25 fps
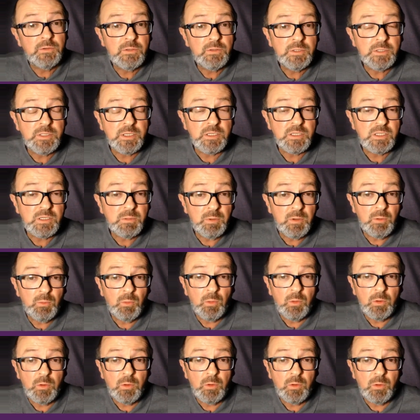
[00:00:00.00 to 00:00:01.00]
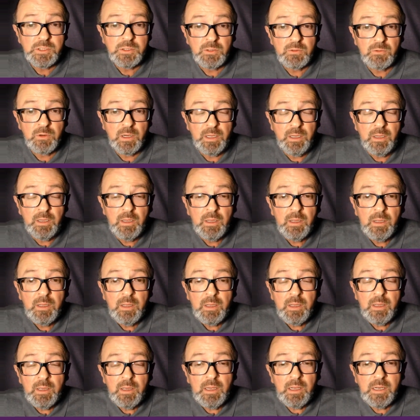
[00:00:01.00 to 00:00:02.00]
just to be worn as jewellery.
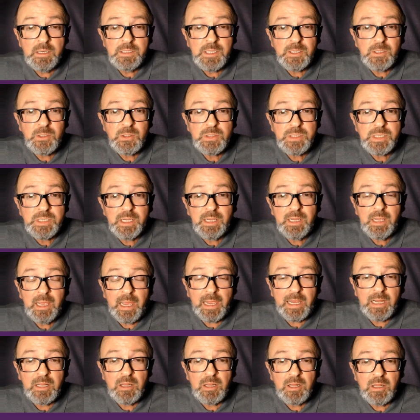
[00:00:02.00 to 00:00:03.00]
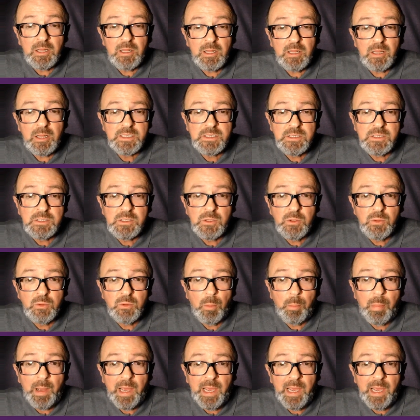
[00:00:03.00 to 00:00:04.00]
And it's interesting, Anglo-Saxons who
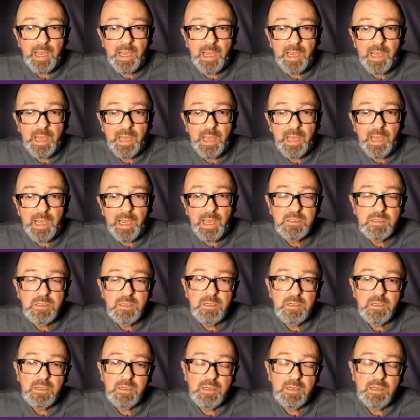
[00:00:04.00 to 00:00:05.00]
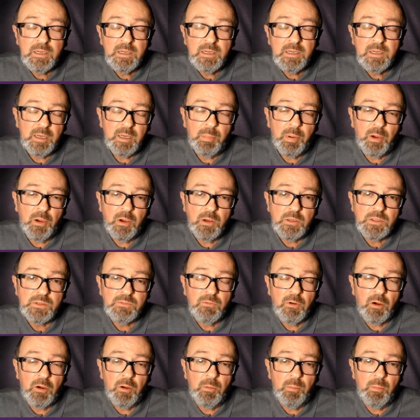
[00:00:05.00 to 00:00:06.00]
were pagans in
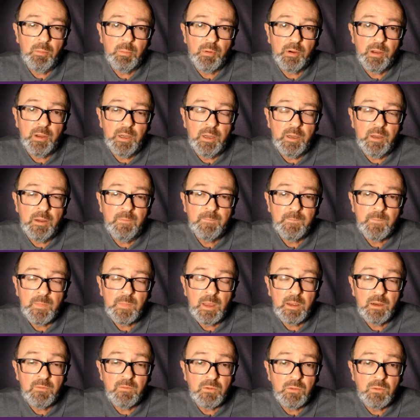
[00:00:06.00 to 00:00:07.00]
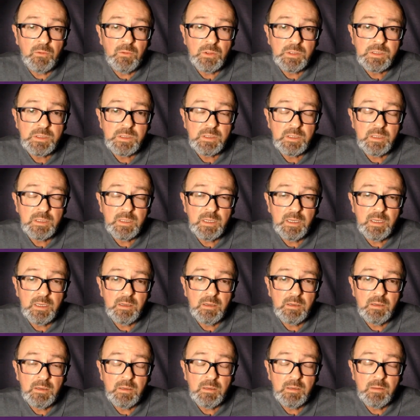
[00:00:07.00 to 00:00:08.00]
post-Roman Britain, and of course
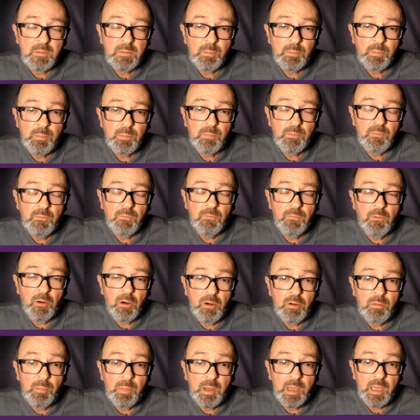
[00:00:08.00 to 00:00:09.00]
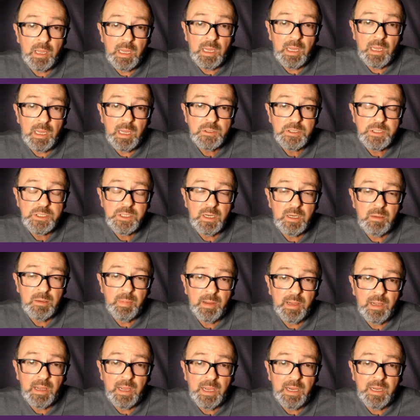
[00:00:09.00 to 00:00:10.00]
Rome became Christian in
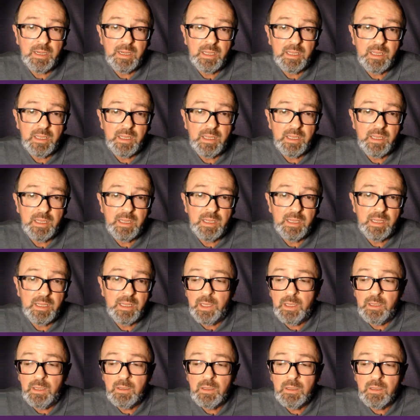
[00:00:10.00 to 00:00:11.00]
about AD 320,